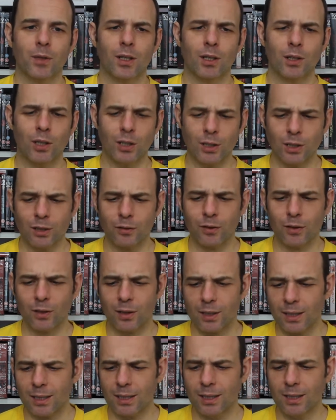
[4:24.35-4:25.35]
Christopher
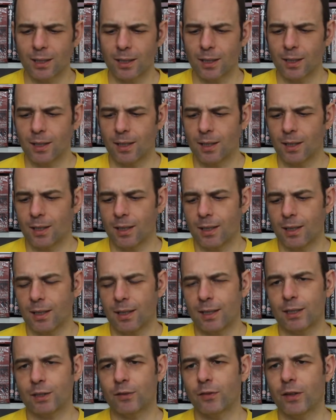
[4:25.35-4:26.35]
Lee
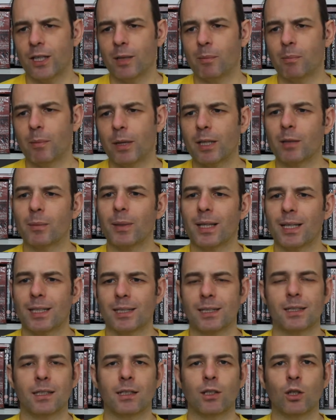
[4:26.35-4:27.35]
is very
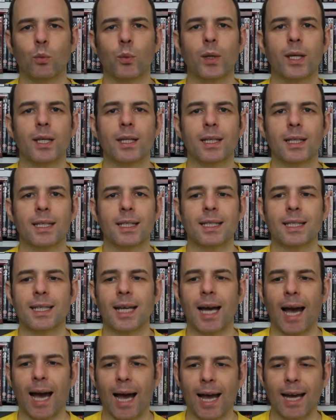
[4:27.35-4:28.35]
minimalist in the way that he
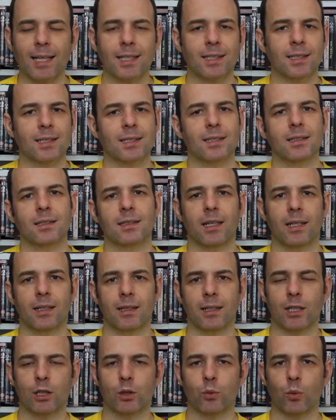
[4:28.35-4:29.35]
acts in
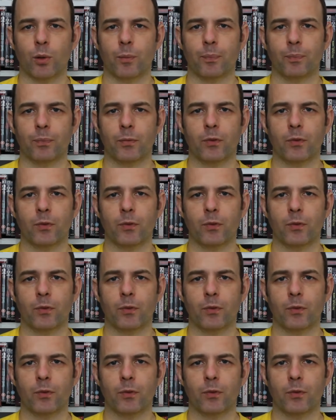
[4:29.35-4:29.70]
this one.